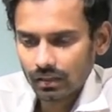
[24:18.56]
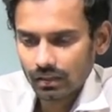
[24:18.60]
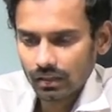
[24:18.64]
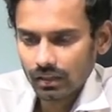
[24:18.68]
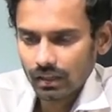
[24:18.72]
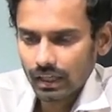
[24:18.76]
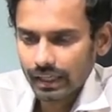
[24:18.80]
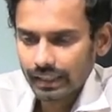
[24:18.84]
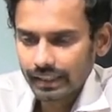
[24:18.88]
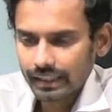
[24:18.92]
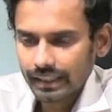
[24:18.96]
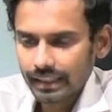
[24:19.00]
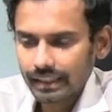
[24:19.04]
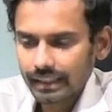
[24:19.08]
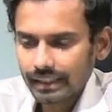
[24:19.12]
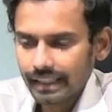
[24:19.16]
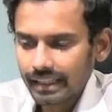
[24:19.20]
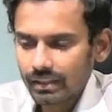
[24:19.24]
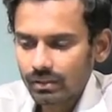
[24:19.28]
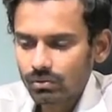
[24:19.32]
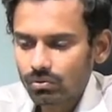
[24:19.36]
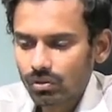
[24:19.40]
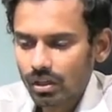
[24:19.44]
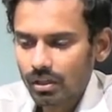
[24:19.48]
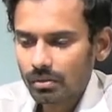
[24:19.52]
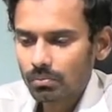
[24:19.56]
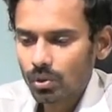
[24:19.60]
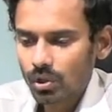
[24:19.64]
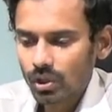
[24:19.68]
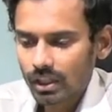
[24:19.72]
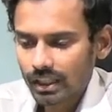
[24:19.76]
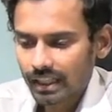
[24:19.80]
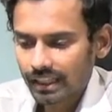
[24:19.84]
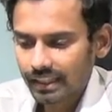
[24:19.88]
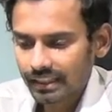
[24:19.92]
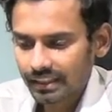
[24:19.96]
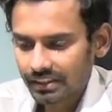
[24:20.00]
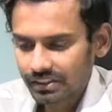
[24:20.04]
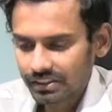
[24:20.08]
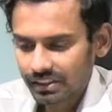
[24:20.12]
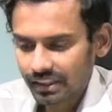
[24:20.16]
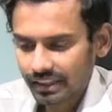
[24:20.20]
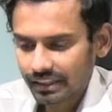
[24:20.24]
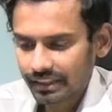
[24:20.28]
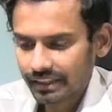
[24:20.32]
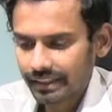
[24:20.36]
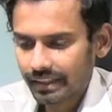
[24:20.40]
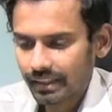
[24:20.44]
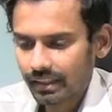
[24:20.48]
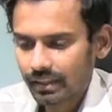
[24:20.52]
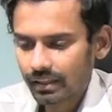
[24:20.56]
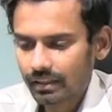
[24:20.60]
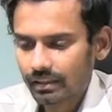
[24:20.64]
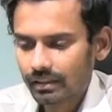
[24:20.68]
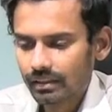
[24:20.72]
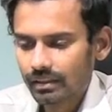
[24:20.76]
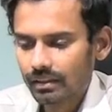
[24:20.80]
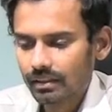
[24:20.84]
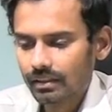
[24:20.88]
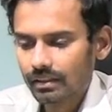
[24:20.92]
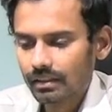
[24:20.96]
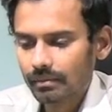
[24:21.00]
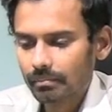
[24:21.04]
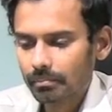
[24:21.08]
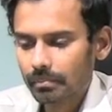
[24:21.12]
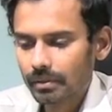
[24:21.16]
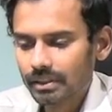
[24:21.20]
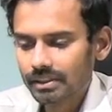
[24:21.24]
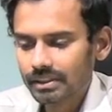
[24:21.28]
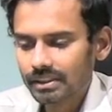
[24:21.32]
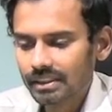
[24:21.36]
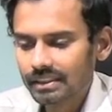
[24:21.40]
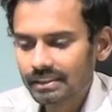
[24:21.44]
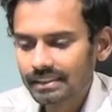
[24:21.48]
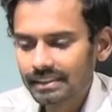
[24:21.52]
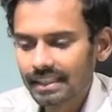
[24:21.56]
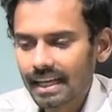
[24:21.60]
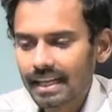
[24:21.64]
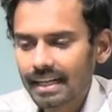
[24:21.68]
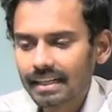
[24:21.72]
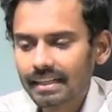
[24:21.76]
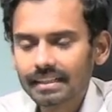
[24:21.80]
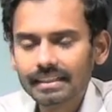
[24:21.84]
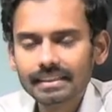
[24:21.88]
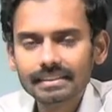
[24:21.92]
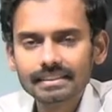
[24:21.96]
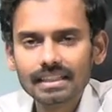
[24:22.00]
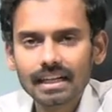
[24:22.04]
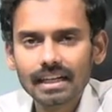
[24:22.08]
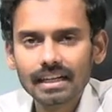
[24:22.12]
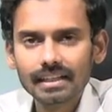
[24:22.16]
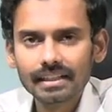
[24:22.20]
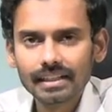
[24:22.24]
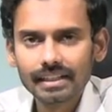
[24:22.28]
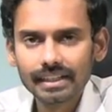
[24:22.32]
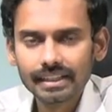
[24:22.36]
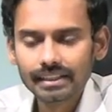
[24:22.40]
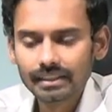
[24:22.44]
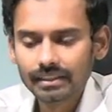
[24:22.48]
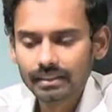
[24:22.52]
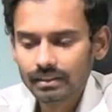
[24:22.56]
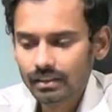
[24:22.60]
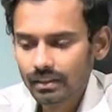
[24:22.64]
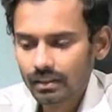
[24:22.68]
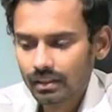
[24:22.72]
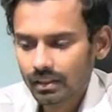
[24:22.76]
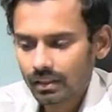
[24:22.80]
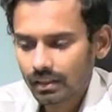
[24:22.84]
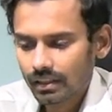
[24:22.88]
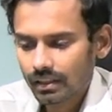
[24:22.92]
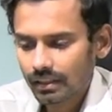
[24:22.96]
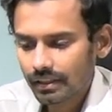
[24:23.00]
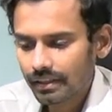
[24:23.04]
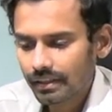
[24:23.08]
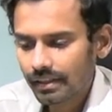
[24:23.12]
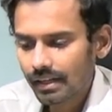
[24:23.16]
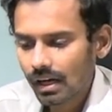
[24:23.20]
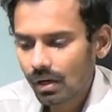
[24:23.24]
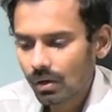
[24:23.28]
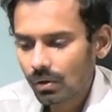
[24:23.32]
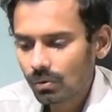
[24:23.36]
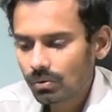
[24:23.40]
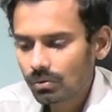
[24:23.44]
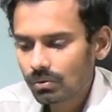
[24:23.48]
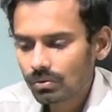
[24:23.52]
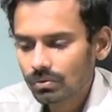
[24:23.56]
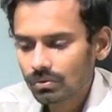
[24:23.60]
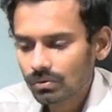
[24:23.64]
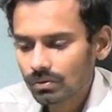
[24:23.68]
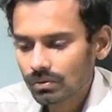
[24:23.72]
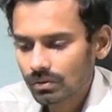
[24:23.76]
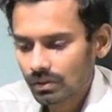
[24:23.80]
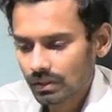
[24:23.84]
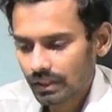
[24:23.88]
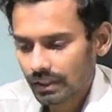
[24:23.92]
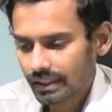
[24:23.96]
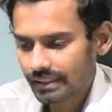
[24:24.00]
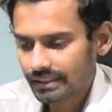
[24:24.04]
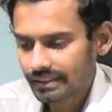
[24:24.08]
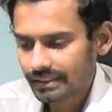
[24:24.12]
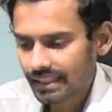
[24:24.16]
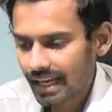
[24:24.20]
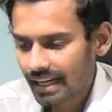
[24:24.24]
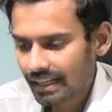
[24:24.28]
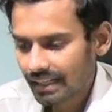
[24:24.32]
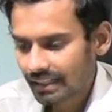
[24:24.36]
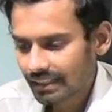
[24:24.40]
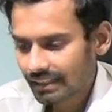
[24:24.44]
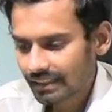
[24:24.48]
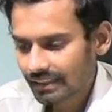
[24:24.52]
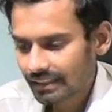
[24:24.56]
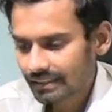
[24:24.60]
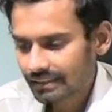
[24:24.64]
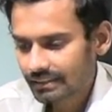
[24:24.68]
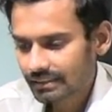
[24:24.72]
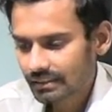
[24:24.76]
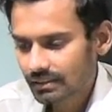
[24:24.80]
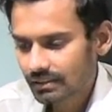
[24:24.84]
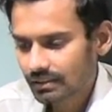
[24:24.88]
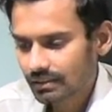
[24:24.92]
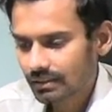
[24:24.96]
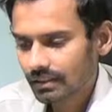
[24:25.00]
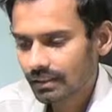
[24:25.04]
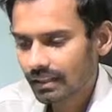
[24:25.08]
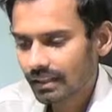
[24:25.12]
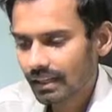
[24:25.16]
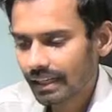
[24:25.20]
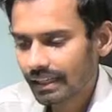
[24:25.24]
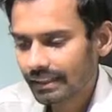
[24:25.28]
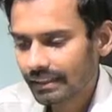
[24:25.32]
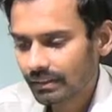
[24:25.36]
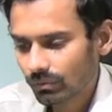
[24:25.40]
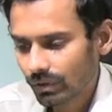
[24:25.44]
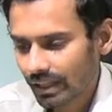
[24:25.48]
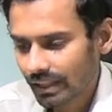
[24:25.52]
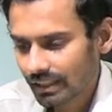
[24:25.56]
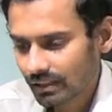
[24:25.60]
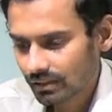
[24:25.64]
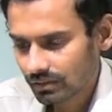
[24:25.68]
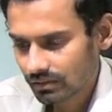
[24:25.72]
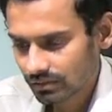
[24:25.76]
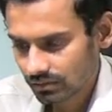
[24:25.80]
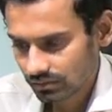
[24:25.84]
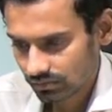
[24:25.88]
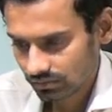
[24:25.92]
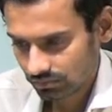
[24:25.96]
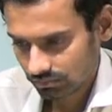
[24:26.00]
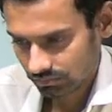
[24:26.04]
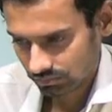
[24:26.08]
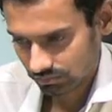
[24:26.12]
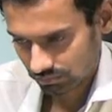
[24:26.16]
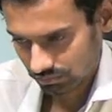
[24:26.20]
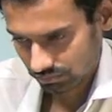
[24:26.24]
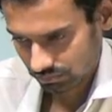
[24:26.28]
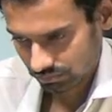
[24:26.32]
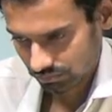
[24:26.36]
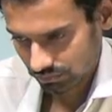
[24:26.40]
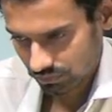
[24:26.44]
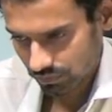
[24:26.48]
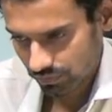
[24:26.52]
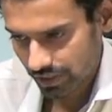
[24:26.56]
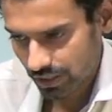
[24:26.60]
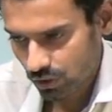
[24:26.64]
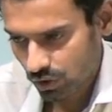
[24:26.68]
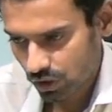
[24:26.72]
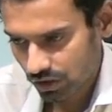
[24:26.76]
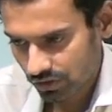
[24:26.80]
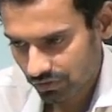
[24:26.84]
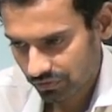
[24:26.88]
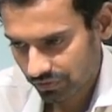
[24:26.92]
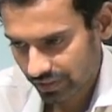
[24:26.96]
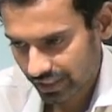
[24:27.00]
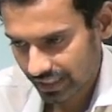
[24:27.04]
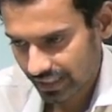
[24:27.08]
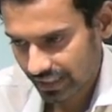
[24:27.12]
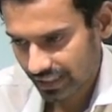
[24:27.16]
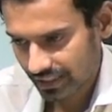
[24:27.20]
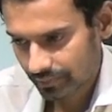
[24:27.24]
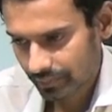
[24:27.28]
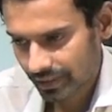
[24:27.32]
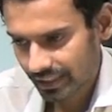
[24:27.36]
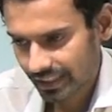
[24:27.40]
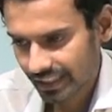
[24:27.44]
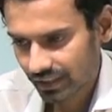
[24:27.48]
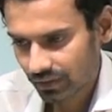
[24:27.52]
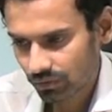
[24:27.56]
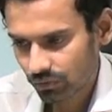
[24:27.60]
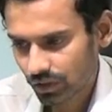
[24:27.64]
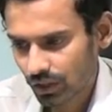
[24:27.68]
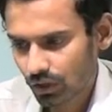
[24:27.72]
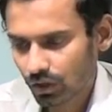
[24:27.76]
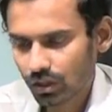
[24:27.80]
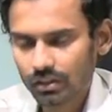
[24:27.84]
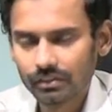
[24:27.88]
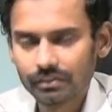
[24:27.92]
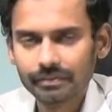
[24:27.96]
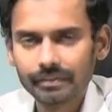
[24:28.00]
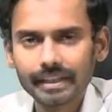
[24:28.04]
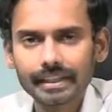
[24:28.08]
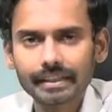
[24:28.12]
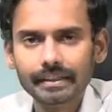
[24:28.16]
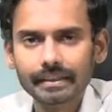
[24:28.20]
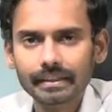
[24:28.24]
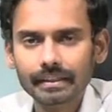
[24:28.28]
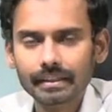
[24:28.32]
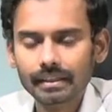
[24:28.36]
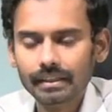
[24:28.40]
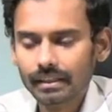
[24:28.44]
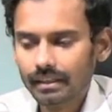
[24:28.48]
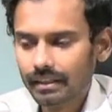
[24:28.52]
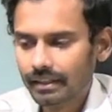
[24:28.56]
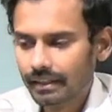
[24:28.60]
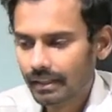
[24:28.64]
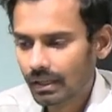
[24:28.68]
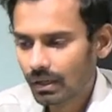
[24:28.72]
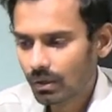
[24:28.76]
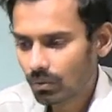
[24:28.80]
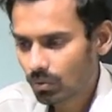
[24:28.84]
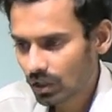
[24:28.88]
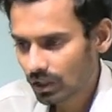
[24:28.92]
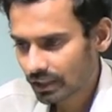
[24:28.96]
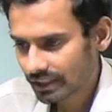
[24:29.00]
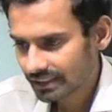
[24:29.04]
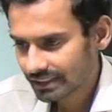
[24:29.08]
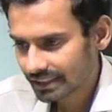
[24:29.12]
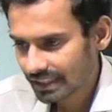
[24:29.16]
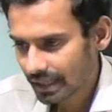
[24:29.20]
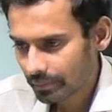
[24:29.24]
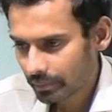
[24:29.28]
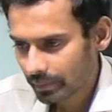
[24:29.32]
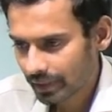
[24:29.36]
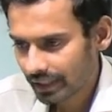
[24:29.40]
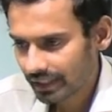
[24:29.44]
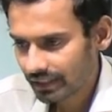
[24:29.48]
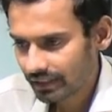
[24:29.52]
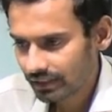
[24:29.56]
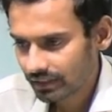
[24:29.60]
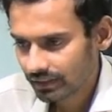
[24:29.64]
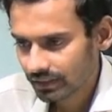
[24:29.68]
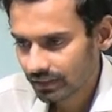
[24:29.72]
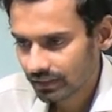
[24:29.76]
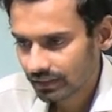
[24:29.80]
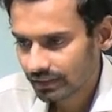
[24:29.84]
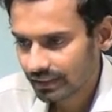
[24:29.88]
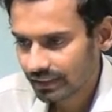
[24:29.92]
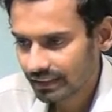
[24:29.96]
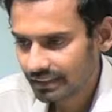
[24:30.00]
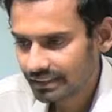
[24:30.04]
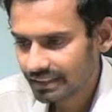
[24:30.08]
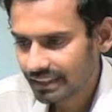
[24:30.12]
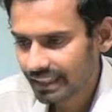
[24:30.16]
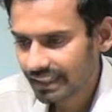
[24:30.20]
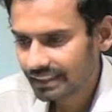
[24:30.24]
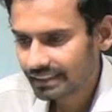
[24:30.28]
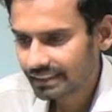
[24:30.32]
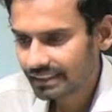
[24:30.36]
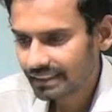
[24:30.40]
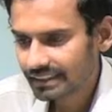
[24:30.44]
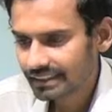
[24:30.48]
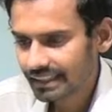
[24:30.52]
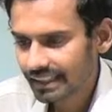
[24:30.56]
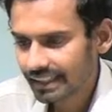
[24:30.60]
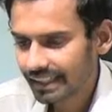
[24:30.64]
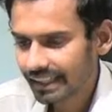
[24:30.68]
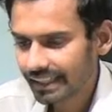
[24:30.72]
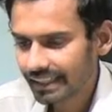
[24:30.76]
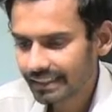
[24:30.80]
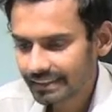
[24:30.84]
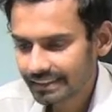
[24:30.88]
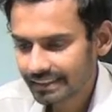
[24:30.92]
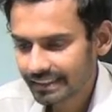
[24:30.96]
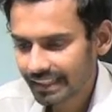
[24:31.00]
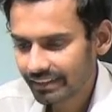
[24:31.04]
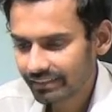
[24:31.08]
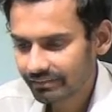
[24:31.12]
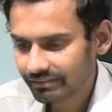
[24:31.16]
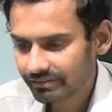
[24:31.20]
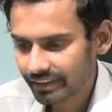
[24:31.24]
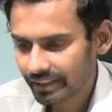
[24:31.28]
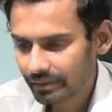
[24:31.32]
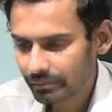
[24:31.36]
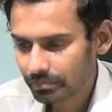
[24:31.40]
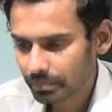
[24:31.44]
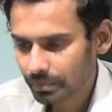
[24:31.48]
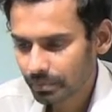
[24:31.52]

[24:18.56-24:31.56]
I can take one more condition here. Person's salary is 100. Now his salary is 105. Let me take 105. Now what is happening? The change is again same 5%.